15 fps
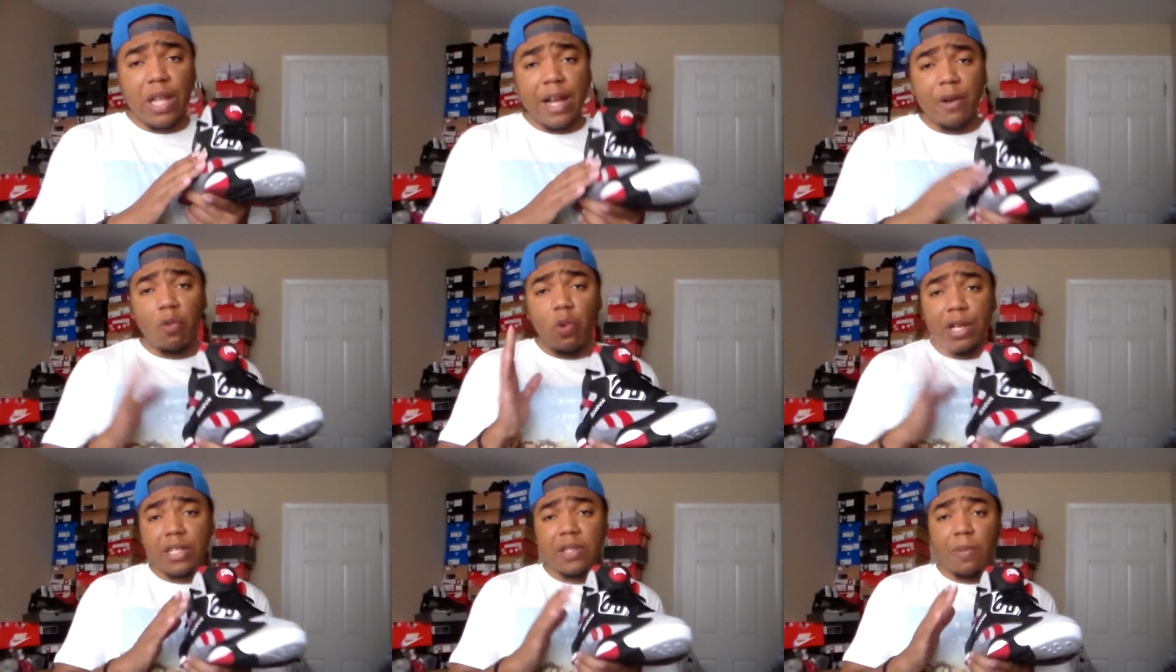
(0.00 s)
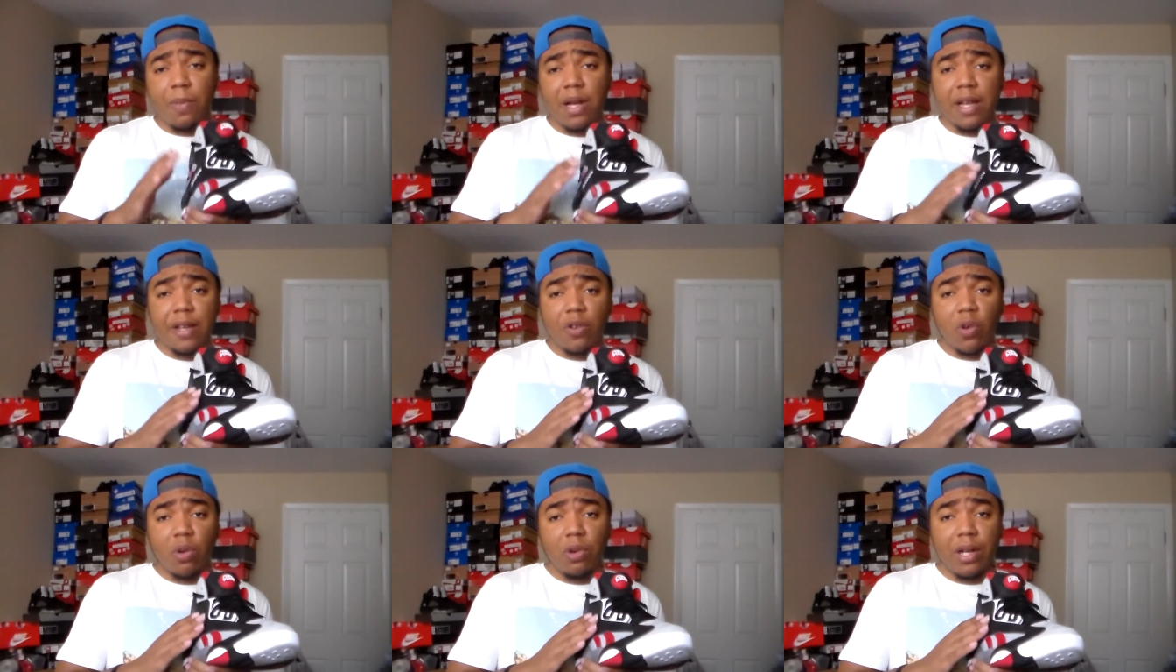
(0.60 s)
like once a
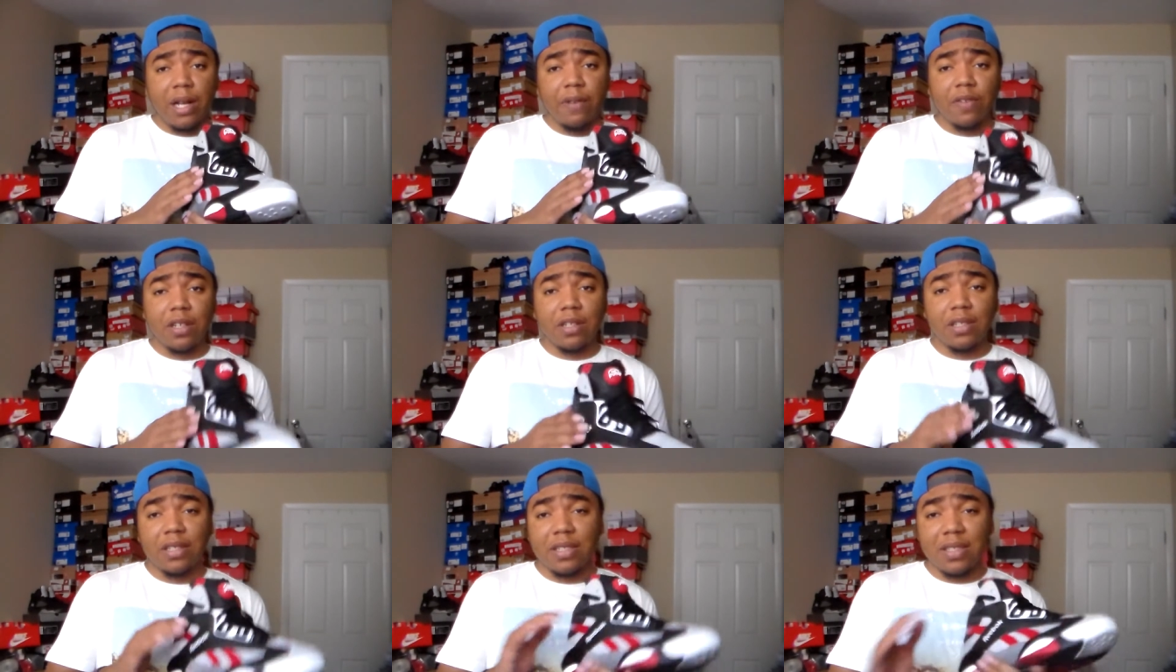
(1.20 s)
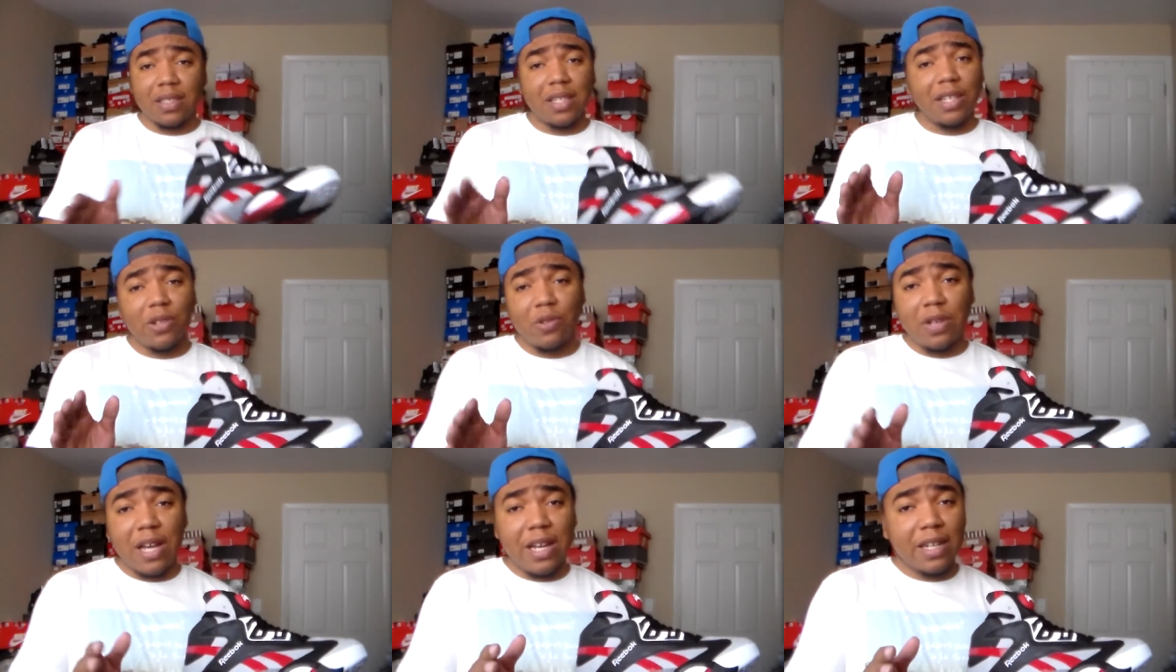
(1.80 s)
month or whatever is
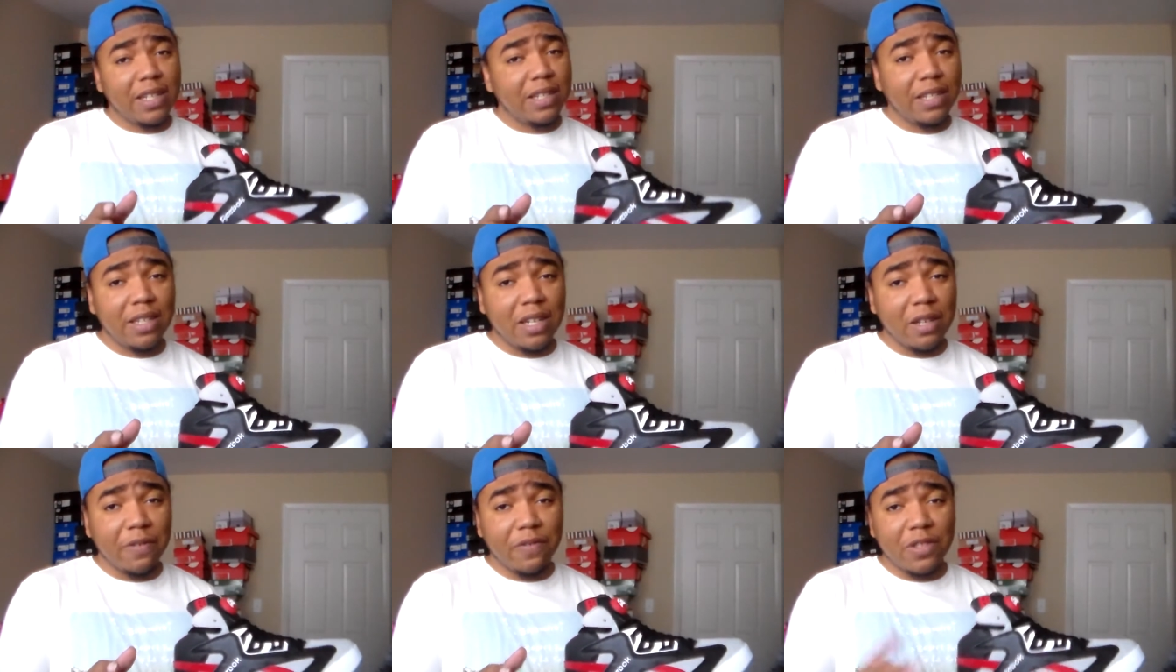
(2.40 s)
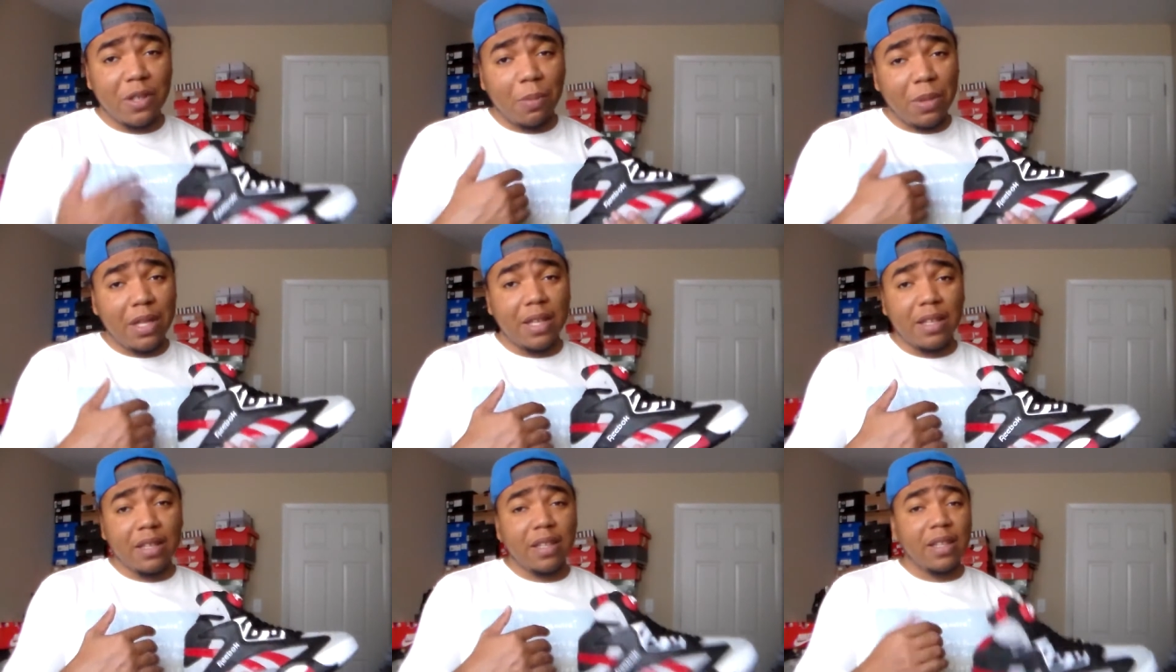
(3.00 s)
still not good enough to
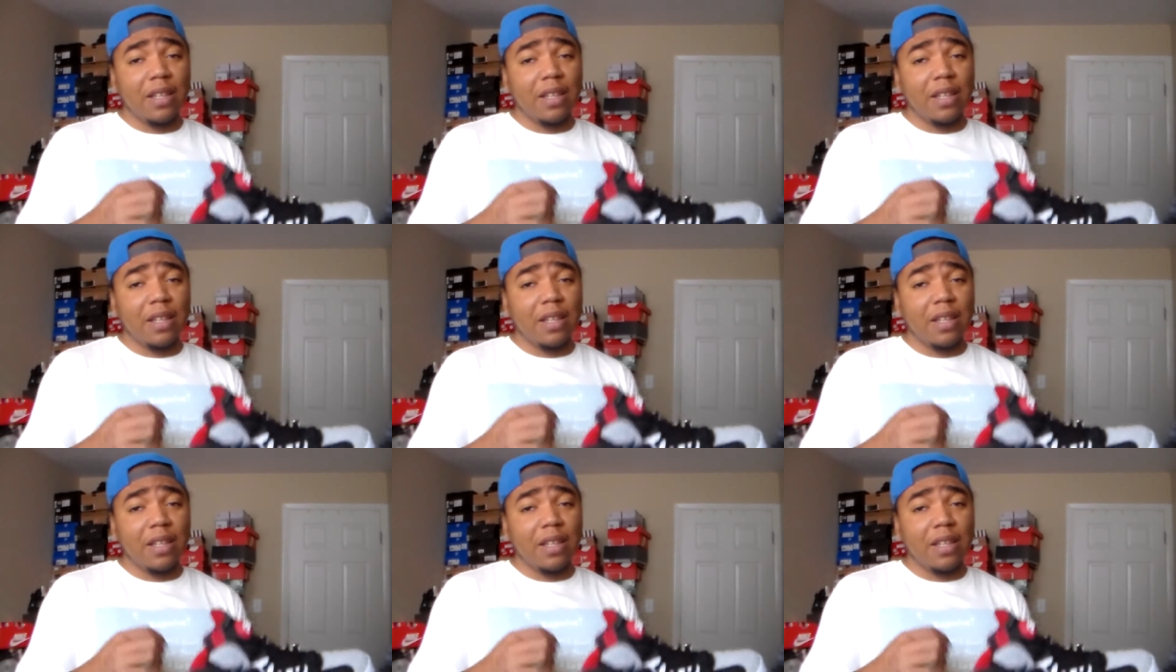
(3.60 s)
me.